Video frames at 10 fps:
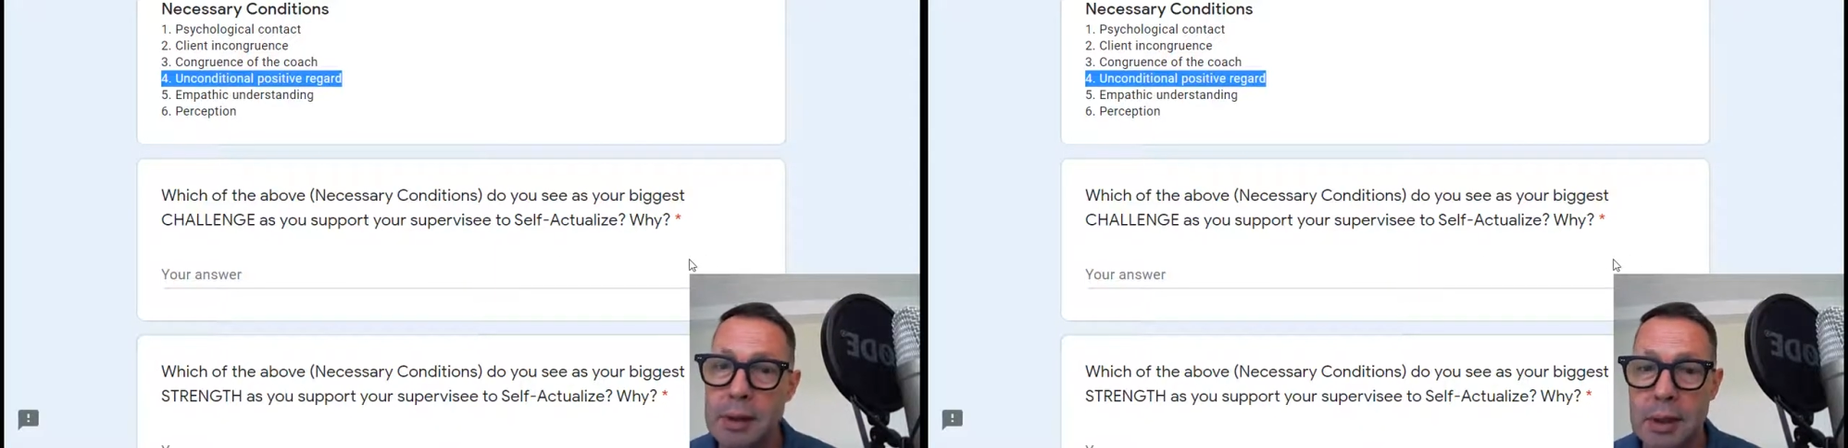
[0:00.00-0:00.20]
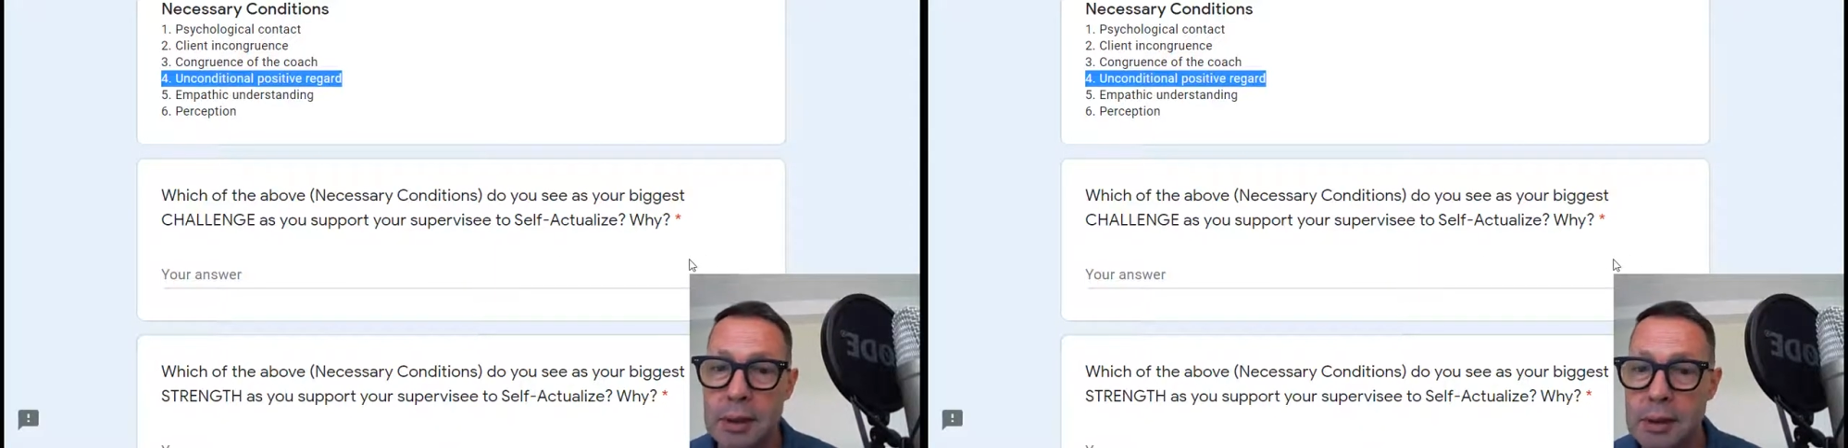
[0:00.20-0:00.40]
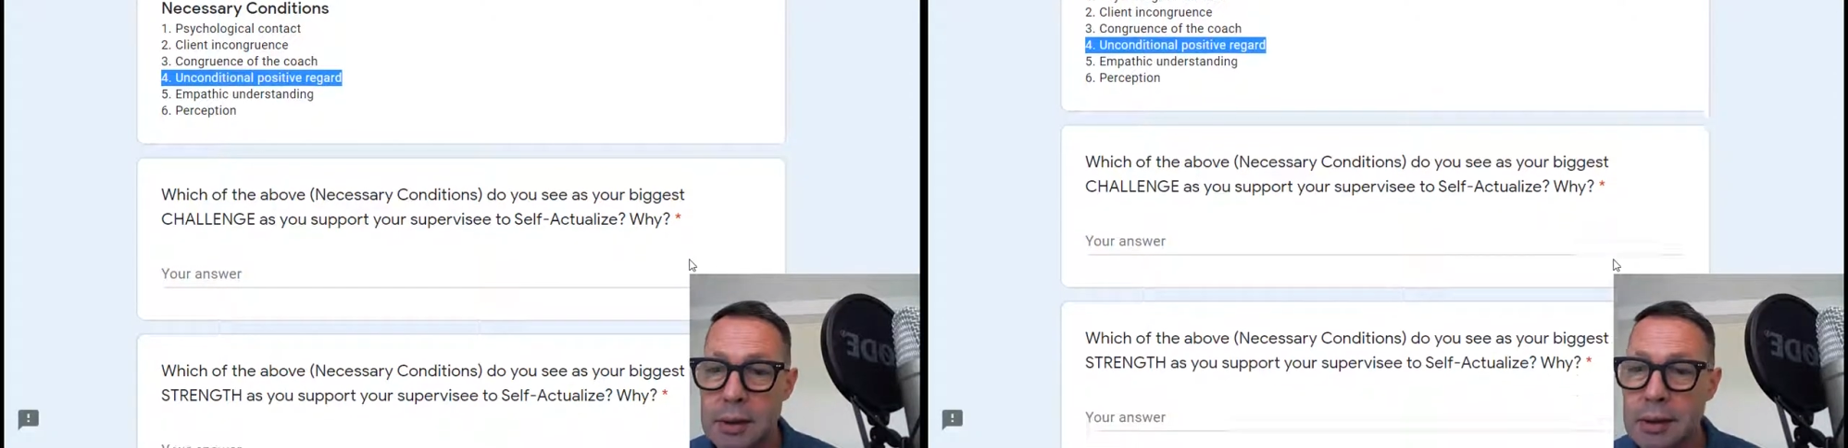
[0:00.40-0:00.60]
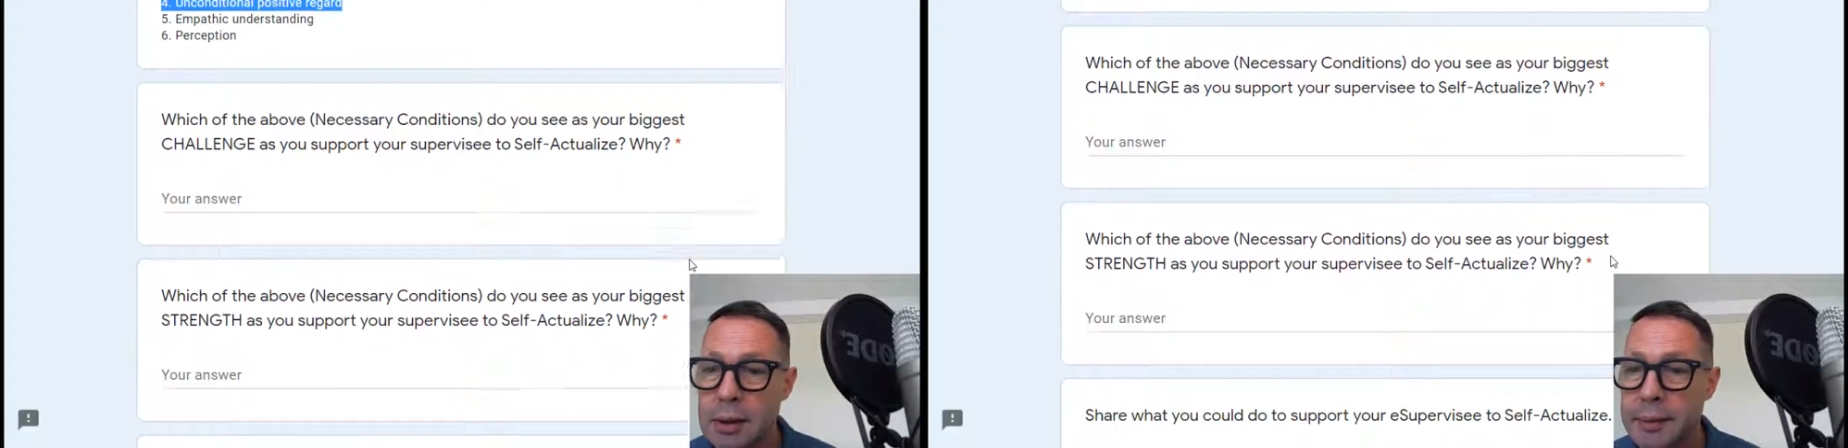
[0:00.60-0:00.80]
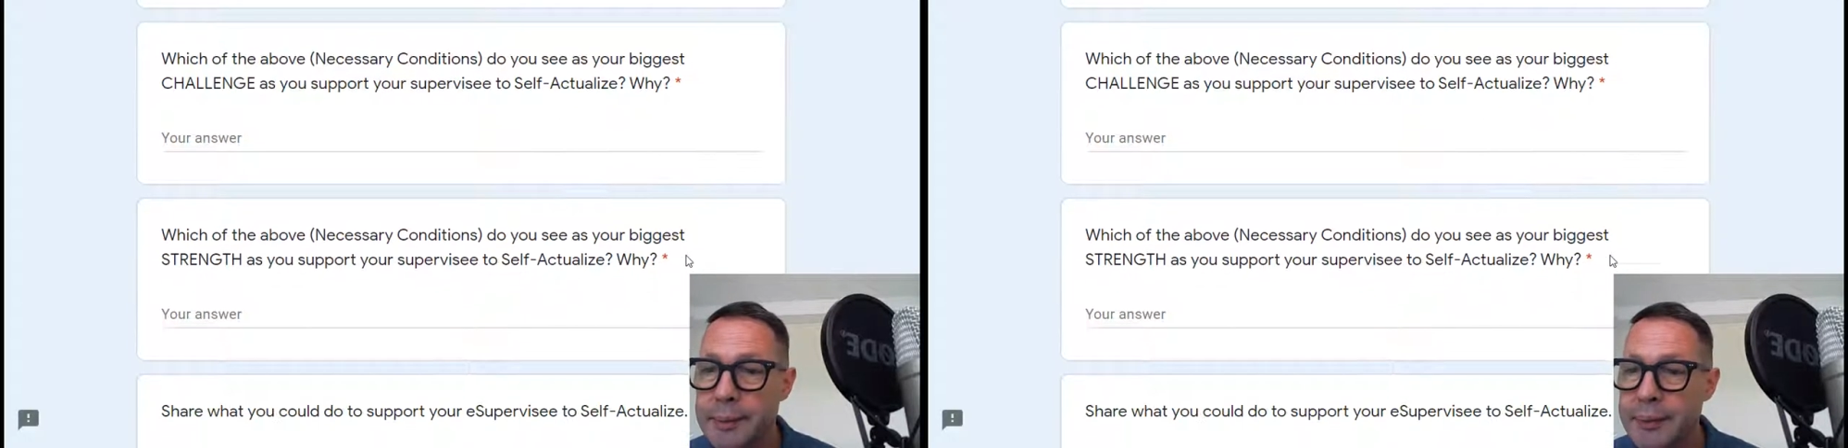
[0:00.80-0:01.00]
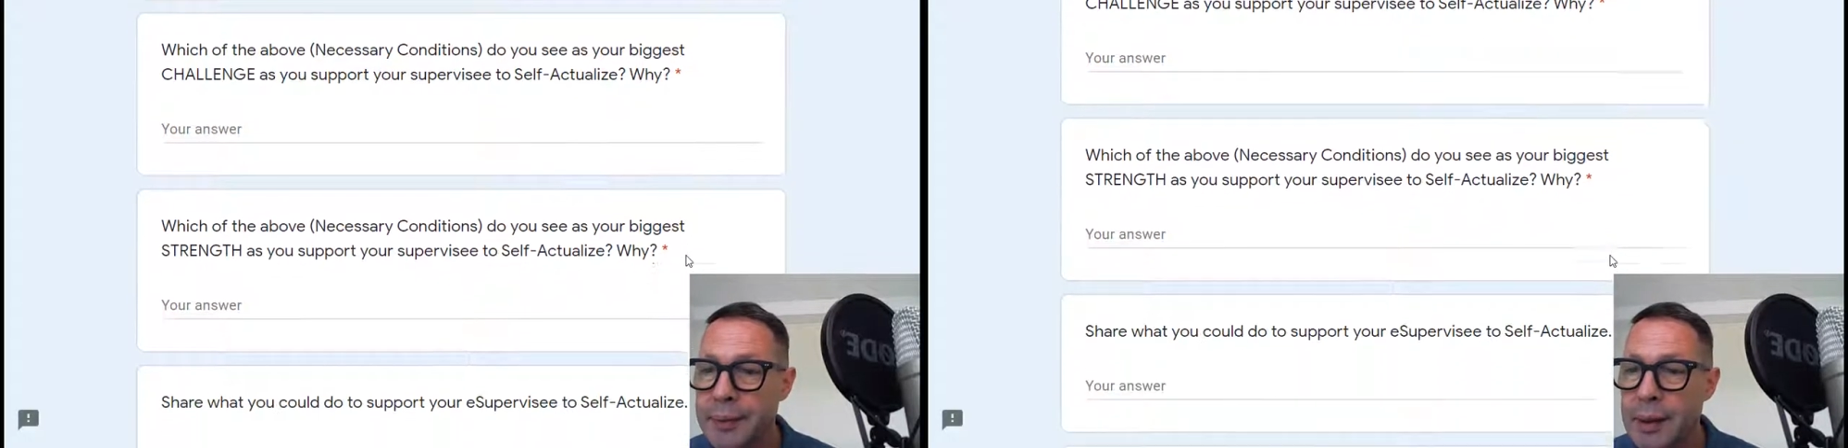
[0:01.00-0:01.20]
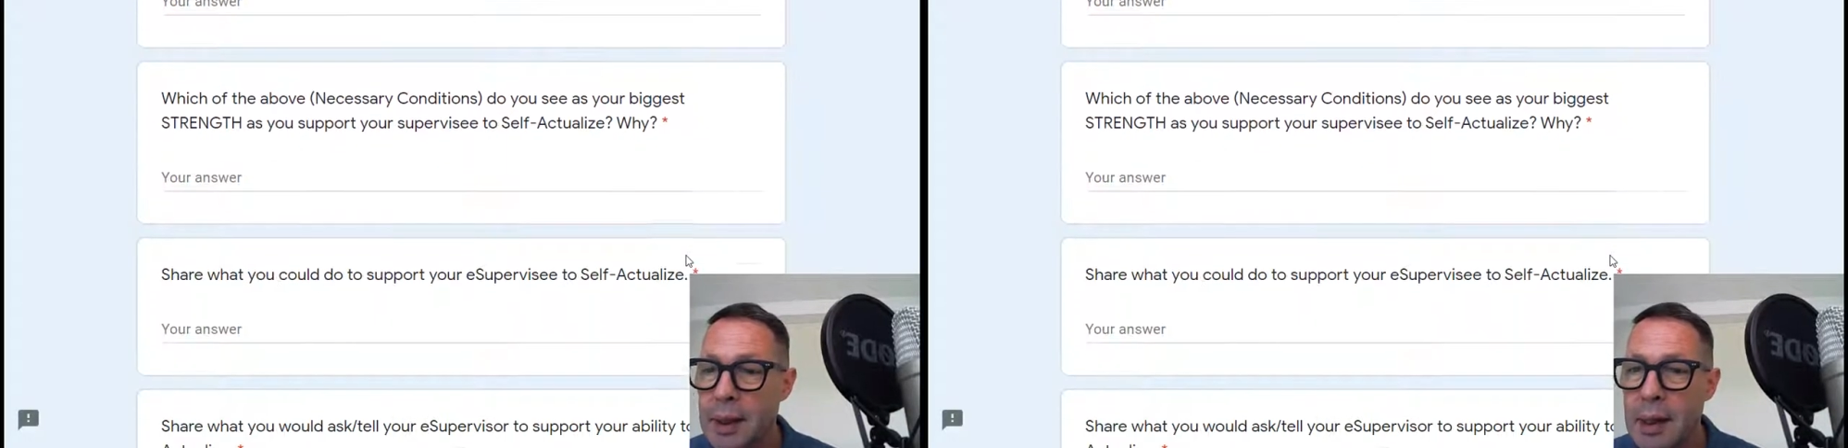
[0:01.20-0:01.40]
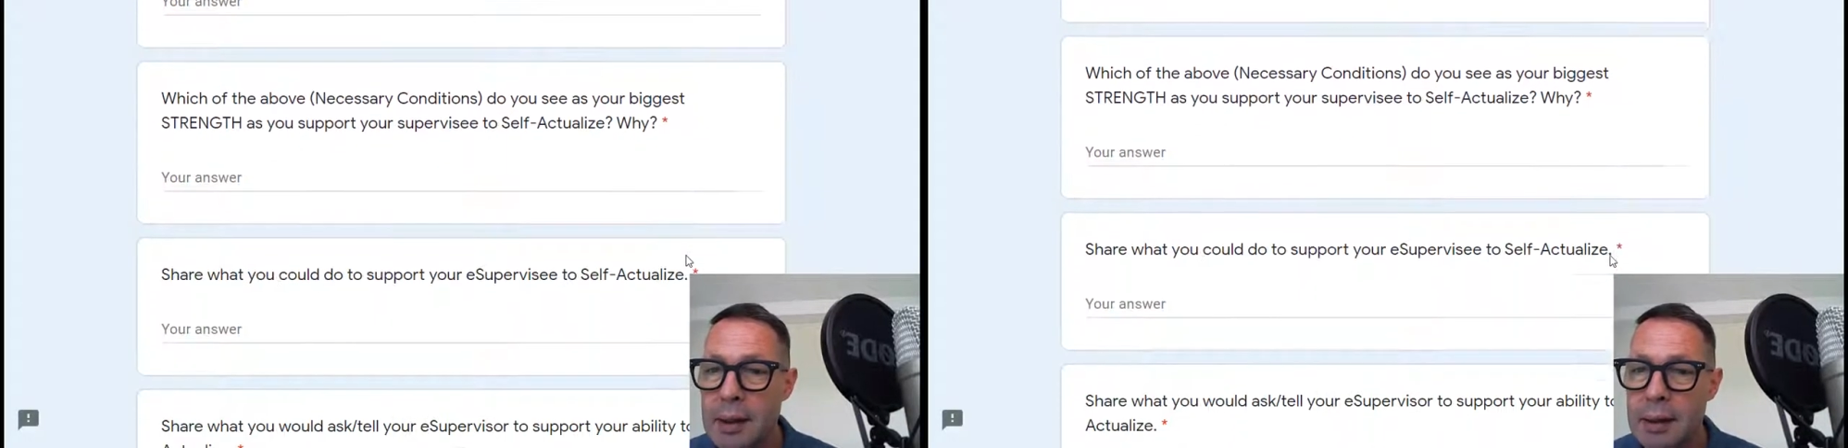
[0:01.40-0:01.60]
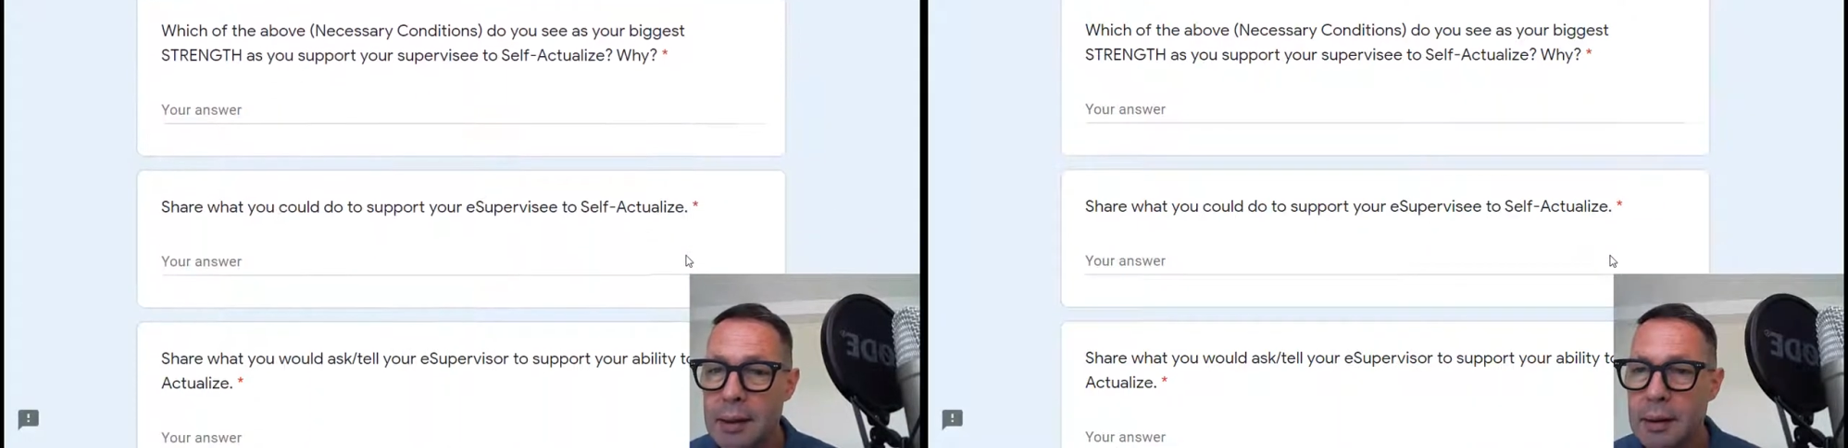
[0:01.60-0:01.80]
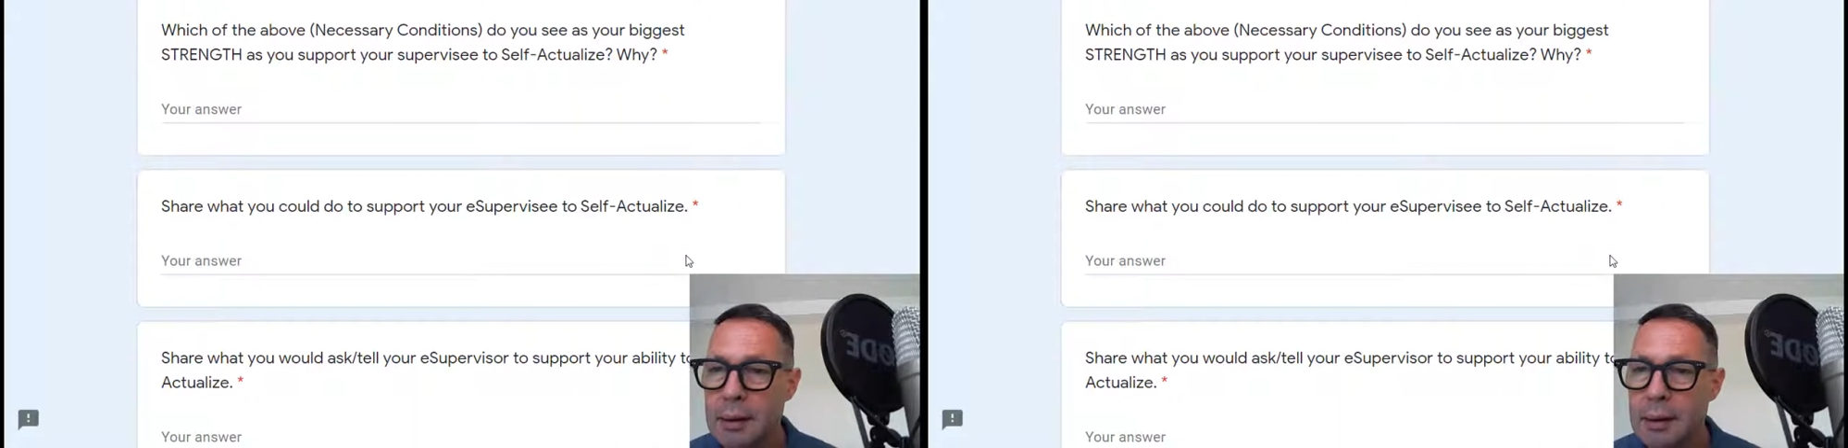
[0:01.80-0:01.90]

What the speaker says: challenges too. Then,